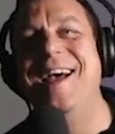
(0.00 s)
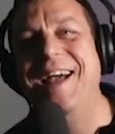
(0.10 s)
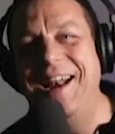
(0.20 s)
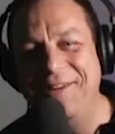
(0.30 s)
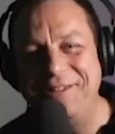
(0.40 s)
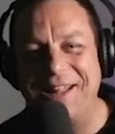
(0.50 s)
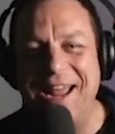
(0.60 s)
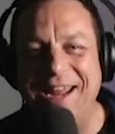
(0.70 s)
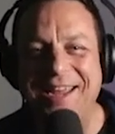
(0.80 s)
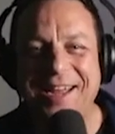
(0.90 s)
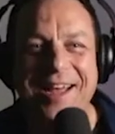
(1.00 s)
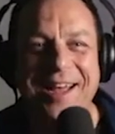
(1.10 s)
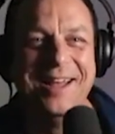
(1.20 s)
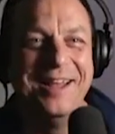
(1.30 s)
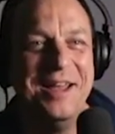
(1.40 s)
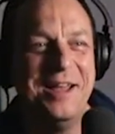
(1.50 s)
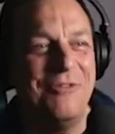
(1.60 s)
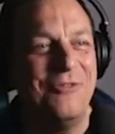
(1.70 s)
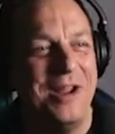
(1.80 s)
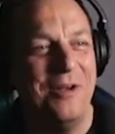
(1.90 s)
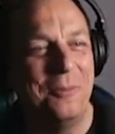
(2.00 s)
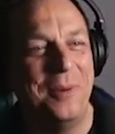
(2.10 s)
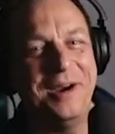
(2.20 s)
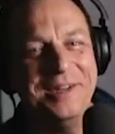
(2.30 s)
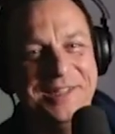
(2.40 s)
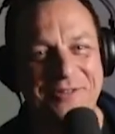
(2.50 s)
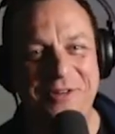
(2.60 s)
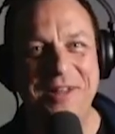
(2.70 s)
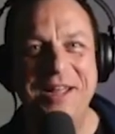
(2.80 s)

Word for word: And it was like real person